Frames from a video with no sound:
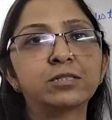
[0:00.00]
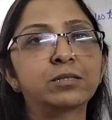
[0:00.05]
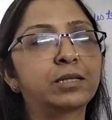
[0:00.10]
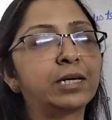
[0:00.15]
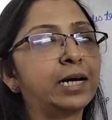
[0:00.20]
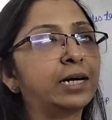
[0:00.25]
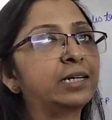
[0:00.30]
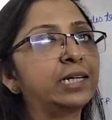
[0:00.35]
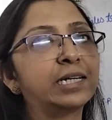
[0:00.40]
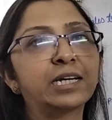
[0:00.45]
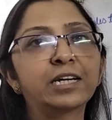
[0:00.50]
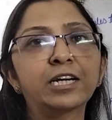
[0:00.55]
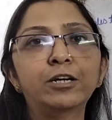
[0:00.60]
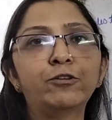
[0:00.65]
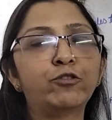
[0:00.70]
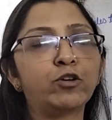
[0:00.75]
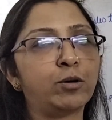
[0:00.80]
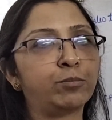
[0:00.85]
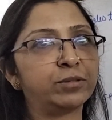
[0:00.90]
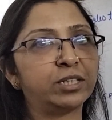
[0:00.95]
They are taking it
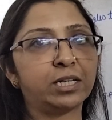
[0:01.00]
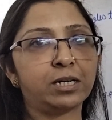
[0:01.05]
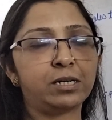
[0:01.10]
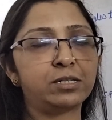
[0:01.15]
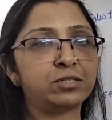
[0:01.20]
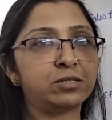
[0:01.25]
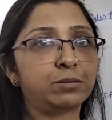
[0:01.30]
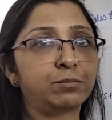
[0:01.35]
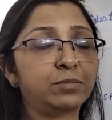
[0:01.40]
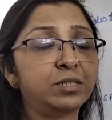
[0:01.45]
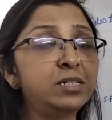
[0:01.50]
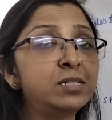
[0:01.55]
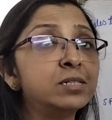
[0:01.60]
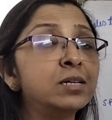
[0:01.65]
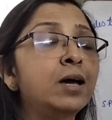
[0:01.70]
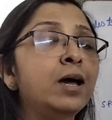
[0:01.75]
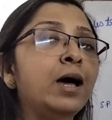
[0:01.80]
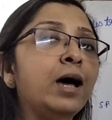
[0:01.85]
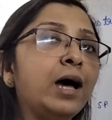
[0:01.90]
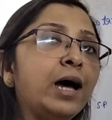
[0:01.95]
from the customers
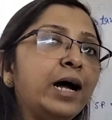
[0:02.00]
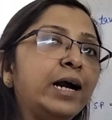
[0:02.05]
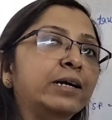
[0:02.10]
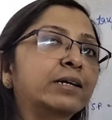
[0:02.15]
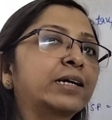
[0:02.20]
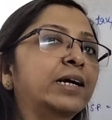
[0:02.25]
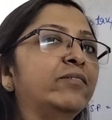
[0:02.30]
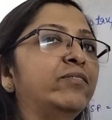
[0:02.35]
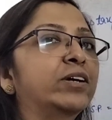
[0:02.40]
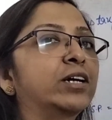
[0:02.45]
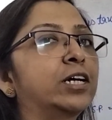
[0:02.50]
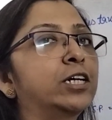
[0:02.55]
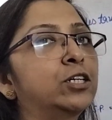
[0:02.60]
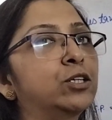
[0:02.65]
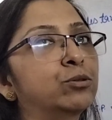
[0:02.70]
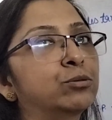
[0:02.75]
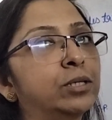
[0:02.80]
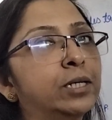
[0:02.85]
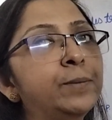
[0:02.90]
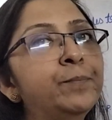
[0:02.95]
and giving it
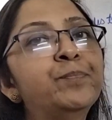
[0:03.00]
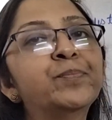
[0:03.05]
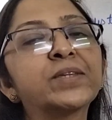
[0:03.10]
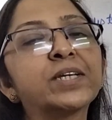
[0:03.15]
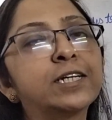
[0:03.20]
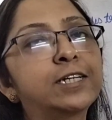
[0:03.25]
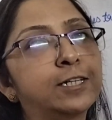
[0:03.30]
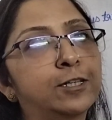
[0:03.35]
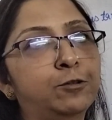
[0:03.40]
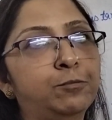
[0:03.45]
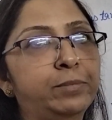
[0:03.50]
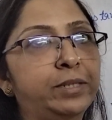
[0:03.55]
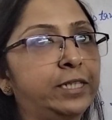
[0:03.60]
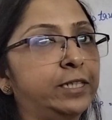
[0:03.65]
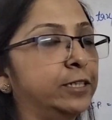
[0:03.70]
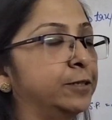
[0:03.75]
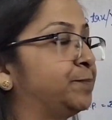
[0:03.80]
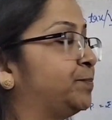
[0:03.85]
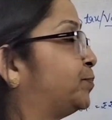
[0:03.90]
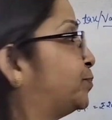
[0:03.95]
to the government.